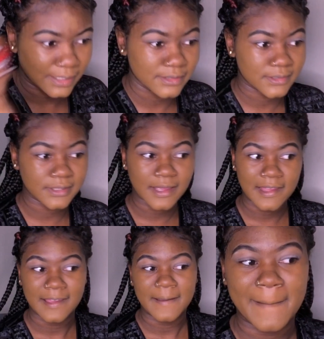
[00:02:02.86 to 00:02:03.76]
less
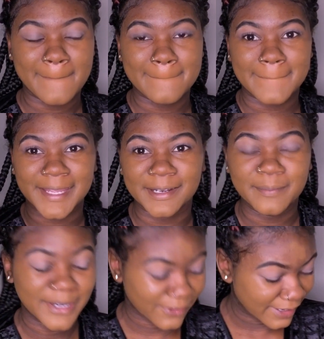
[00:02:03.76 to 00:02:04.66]
peanut
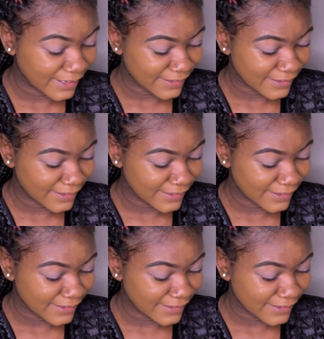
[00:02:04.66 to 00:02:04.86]
buttery,